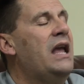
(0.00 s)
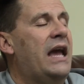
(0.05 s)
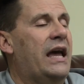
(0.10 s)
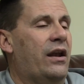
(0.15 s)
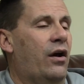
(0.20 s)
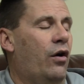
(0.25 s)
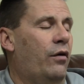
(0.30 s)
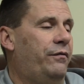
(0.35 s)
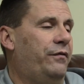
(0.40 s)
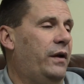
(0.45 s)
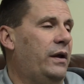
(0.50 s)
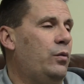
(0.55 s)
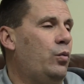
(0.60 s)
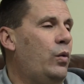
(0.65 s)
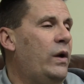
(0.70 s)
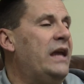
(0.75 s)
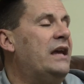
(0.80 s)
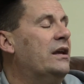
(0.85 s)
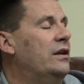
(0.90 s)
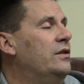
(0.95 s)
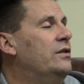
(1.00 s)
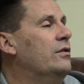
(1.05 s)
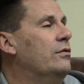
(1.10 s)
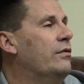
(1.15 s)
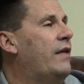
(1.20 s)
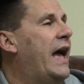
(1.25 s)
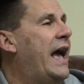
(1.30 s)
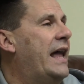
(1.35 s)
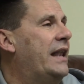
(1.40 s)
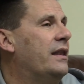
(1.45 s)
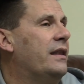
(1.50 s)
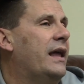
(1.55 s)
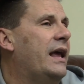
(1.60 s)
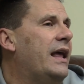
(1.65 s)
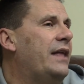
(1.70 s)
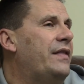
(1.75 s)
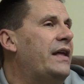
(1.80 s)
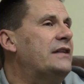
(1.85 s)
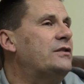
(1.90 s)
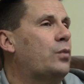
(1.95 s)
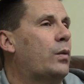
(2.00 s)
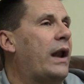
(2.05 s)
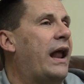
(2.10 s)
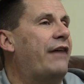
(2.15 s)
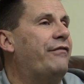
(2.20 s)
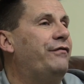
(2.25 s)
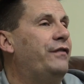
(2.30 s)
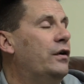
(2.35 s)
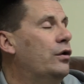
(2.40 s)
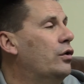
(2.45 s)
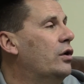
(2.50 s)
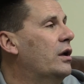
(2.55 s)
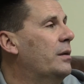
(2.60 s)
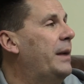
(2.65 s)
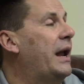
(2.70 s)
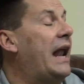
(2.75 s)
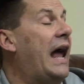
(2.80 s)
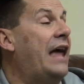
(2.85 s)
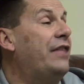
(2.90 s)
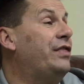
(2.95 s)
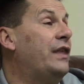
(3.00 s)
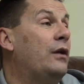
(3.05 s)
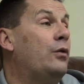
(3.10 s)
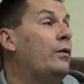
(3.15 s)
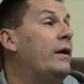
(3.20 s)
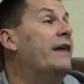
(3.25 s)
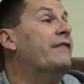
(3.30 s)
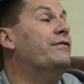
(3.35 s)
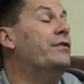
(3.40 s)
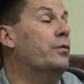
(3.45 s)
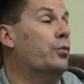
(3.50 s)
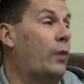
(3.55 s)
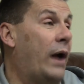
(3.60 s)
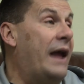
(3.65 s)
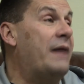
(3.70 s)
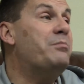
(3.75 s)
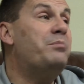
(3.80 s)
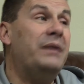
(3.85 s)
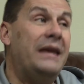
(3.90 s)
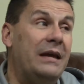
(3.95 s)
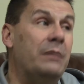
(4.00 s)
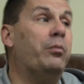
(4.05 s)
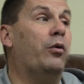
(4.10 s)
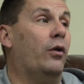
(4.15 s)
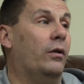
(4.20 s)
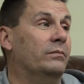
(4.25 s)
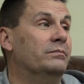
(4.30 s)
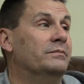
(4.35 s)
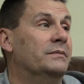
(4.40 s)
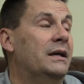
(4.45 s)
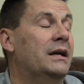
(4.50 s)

And hopefully we can do that. And, and that's what I feel good about. I think we have the right people.